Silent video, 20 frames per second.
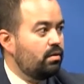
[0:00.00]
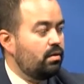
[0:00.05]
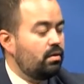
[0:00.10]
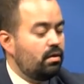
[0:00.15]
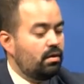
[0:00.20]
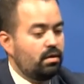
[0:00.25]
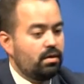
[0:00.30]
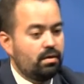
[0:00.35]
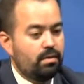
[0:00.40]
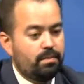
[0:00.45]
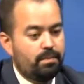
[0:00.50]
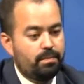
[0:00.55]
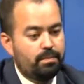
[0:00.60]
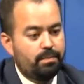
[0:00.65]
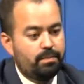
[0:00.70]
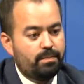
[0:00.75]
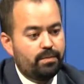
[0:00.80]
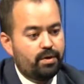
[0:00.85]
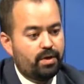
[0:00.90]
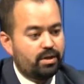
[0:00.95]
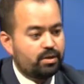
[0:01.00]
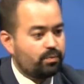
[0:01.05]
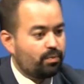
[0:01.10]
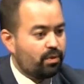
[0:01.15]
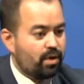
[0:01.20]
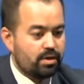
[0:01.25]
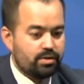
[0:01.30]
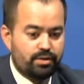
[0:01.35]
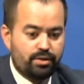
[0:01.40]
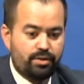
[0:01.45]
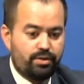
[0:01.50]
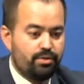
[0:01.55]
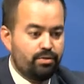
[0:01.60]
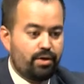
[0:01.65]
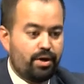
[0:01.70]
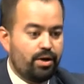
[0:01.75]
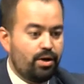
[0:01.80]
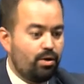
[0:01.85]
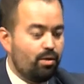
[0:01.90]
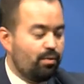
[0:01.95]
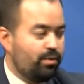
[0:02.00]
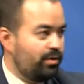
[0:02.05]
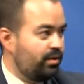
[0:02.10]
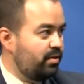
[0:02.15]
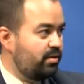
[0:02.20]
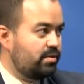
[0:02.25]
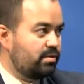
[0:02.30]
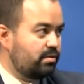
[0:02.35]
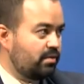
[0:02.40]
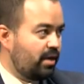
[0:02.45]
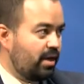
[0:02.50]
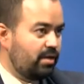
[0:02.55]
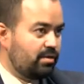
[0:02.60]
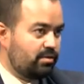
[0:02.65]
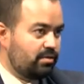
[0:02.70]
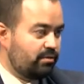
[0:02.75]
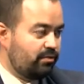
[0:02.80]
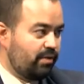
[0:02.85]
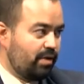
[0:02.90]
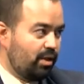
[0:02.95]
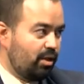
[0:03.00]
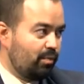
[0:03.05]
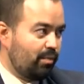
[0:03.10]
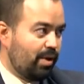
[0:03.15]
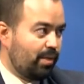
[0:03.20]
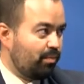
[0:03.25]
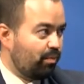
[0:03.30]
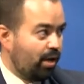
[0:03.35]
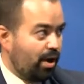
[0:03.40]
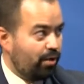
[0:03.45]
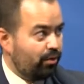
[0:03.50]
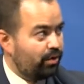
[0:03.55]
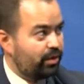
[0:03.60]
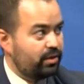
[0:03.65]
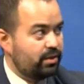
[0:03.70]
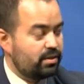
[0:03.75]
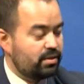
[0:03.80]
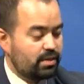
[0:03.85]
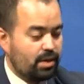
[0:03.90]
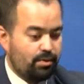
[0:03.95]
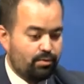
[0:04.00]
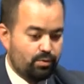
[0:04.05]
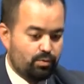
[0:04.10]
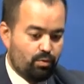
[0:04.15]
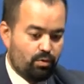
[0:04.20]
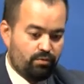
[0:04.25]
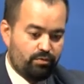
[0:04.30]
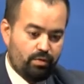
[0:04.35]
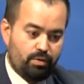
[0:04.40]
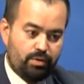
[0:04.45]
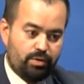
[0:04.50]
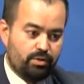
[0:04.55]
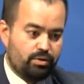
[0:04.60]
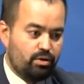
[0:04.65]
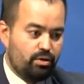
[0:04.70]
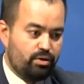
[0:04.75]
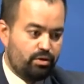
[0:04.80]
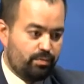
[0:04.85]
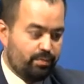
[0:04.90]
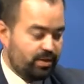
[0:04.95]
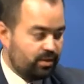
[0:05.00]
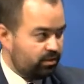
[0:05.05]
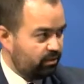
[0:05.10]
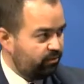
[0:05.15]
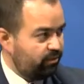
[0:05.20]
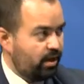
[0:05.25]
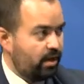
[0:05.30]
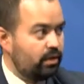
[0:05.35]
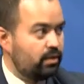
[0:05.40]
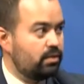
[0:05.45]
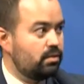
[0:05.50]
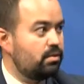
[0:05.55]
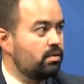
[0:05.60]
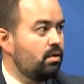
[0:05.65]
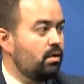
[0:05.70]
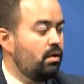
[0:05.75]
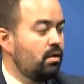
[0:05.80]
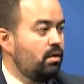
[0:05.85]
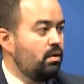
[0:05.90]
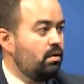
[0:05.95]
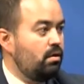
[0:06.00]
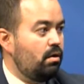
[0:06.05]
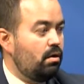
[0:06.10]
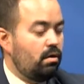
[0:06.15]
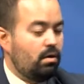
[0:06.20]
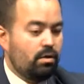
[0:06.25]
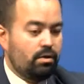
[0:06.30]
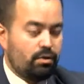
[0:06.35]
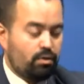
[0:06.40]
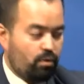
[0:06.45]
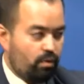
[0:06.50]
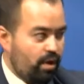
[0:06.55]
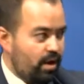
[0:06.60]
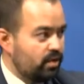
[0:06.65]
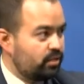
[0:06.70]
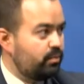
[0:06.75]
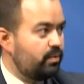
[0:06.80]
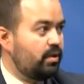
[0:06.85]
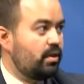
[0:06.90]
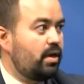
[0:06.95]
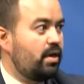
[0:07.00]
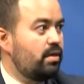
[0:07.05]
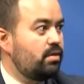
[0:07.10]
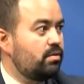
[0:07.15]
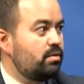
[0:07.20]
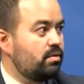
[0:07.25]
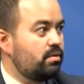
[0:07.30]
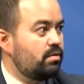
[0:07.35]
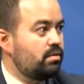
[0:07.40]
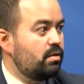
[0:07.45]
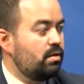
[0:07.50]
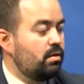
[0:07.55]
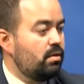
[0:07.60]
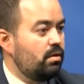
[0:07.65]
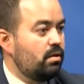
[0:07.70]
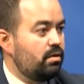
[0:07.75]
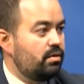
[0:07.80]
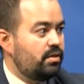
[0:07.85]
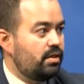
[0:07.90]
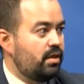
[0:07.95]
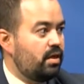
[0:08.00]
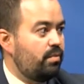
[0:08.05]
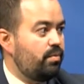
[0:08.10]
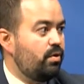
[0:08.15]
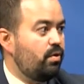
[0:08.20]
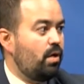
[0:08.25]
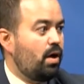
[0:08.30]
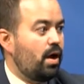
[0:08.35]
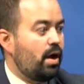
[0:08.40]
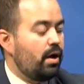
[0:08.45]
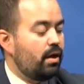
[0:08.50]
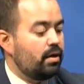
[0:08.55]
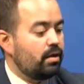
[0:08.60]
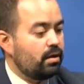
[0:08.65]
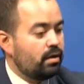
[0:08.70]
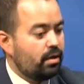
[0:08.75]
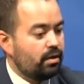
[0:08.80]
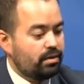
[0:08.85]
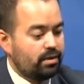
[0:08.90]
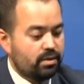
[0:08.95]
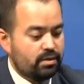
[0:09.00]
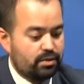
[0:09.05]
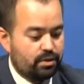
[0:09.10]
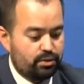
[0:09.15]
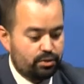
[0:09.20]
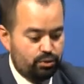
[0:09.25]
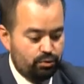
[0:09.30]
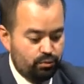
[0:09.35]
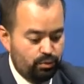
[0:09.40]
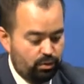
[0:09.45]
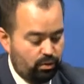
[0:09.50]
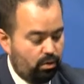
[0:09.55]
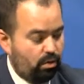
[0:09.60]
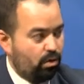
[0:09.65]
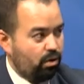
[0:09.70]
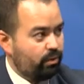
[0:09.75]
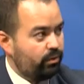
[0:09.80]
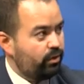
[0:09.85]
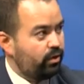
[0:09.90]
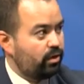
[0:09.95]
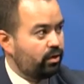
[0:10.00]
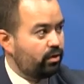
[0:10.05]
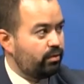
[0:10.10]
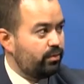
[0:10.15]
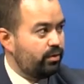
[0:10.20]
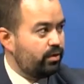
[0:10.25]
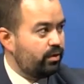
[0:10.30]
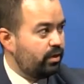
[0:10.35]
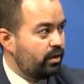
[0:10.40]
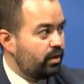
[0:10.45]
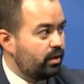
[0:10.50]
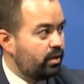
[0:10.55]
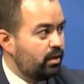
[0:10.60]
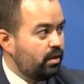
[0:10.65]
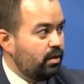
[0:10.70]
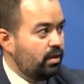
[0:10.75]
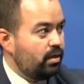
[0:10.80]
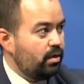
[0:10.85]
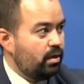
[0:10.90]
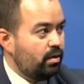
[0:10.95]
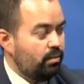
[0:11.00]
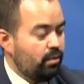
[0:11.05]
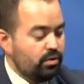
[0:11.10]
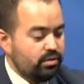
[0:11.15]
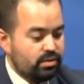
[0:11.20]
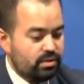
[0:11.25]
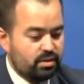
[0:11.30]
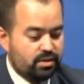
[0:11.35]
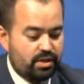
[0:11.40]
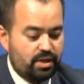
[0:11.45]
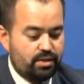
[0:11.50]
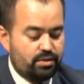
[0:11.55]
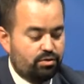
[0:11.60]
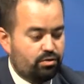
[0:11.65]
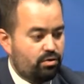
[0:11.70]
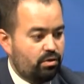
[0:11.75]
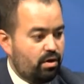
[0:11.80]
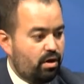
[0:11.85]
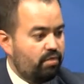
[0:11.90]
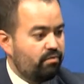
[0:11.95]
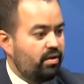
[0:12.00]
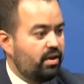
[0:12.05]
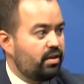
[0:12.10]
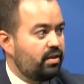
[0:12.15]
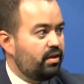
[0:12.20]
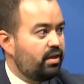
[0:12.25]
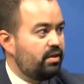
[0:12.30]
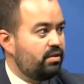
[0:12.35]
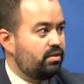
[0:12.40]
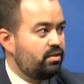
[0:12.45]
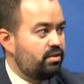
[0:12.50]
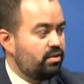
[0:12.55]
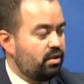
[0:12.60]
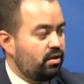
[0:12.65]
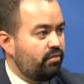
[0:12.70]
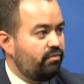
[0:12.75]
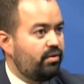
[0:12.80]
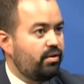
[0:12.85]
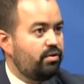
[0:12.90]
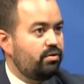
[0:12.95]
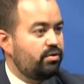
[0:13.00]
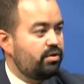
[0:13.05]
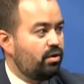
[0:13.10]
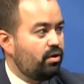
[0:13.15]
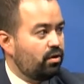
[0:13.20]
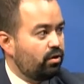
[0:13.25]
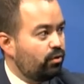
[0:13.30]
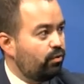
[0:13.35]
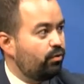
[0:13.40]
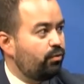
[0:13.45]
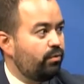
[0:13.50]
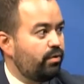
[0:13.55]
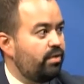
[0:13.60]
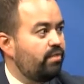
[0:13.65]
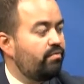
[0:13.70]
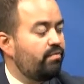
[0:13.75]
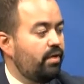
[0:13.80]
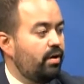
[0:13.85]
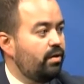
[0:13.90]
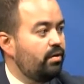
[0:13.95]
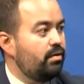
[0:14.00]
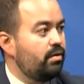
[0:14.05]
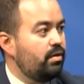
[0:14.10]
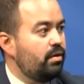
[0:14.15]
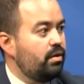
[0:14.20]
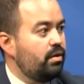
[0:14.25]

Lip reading: As a prosecutor, I know where these cases fell on my priority list. I was more focused on domestic violence, on harassment cases, on DWI, things that could do real harm in our community. Most of these cases are nonviolent cases, young offenders that aren't going to reoffend.